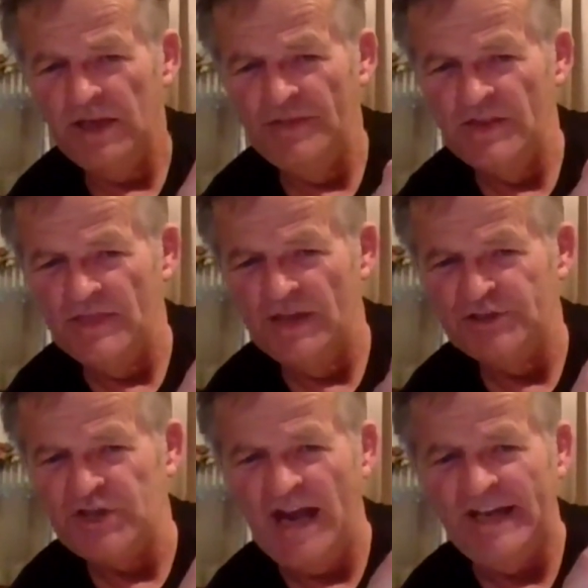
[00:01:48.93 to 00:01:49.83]
And the
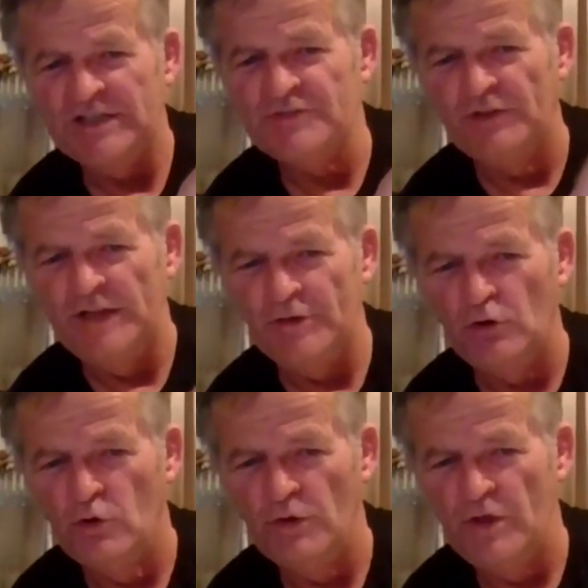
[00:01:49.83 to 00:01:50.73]
Chinese flint,
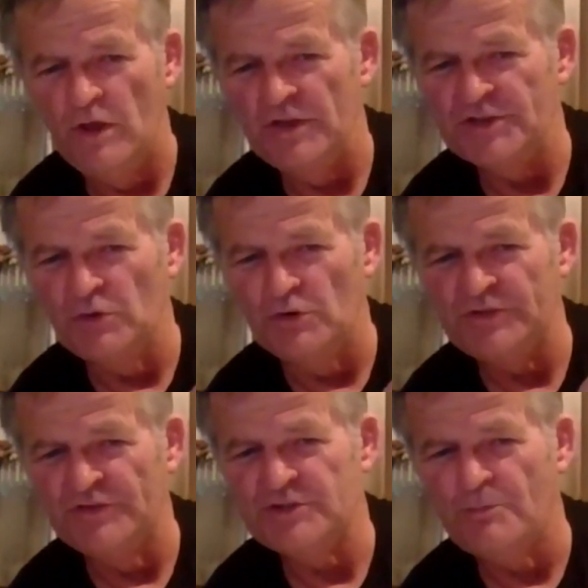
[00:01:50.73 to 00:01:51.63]
or the
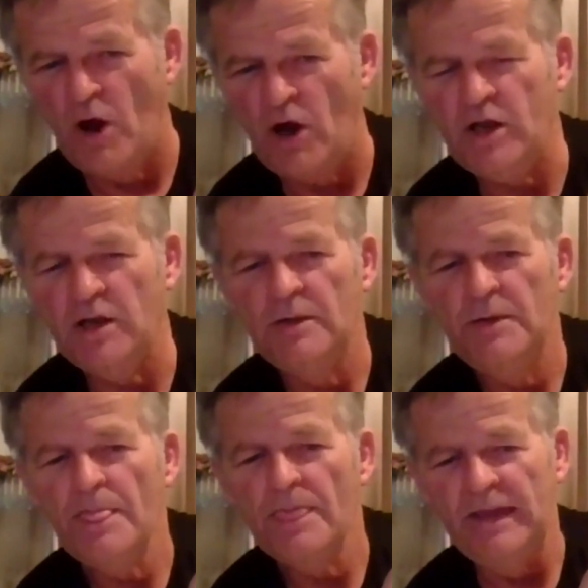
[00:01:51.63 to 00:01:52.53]
source of spark,
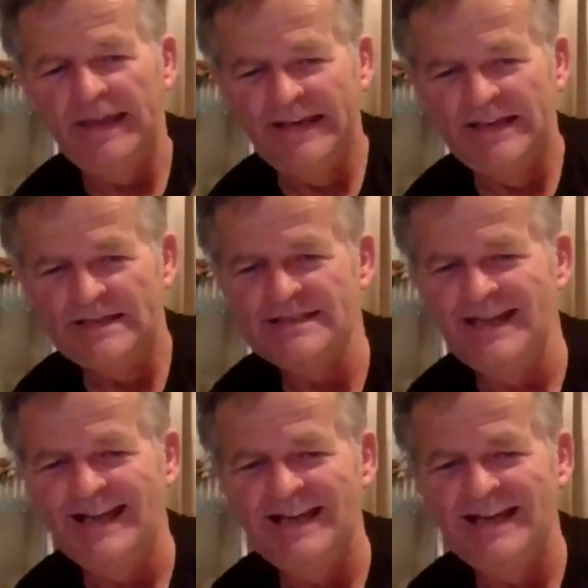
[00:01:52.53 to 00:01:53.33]
is